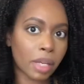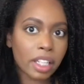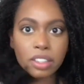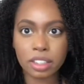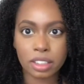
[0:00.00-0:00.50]
my
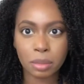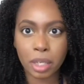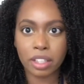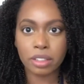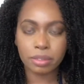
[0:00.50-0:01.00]
hair does look
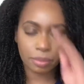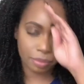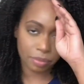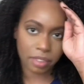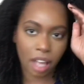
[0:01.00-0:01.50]
better.
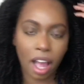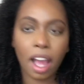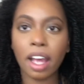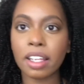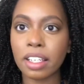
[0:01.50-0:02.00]

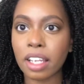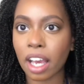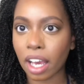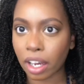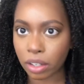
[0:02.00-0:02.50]

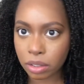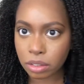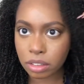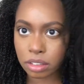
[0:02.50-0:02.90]
Now